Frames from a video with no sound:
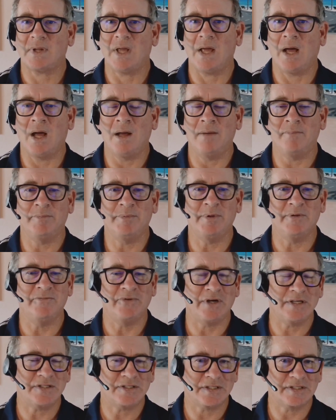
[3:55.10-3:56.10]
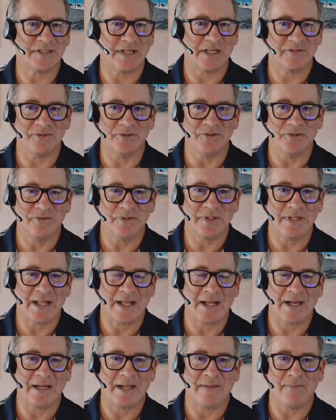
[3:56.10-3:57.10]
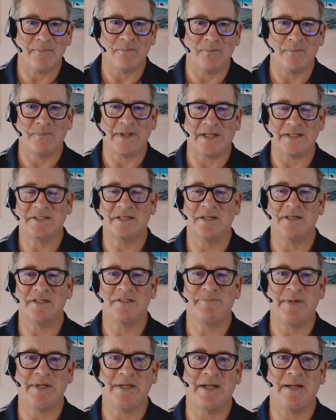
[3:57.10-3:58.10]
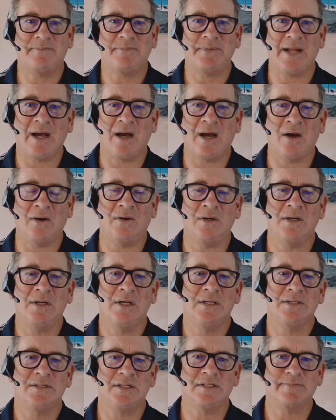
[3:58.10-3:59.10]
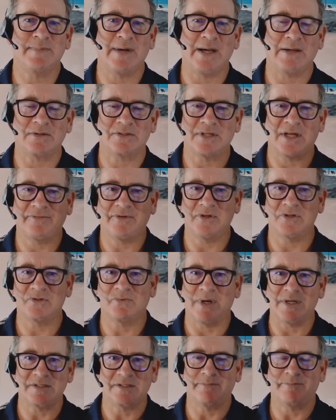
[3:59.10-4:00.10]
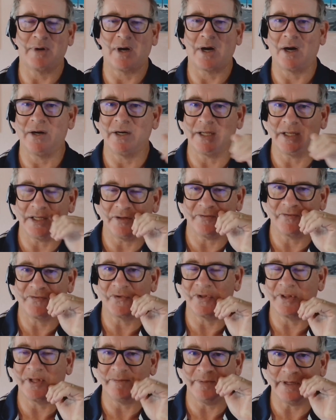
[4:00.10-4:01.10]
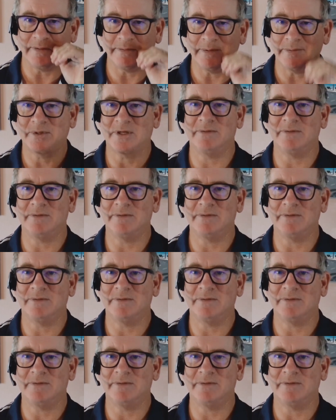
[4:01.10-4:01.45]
Been very successful in doing that, and that's going to speed up now since Microsoft has raised the bar again for the minimum